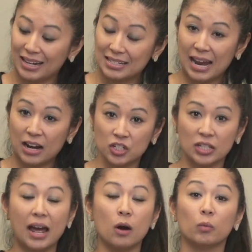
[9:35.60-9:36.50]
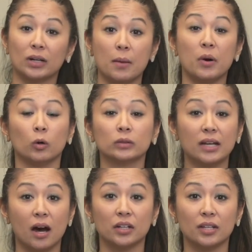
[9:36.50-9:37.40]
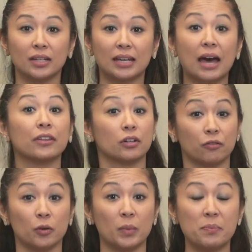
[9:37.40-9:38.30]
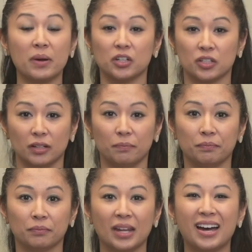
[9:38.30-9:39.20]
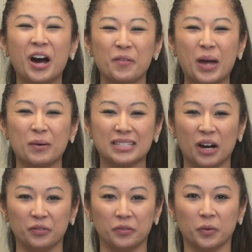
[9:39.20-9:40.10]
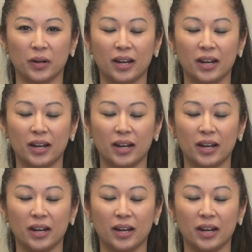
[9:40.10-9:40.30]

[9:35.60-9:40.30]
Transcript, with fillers: attach that when I'm holding on to the catheter for my patient. Hope that was helpful for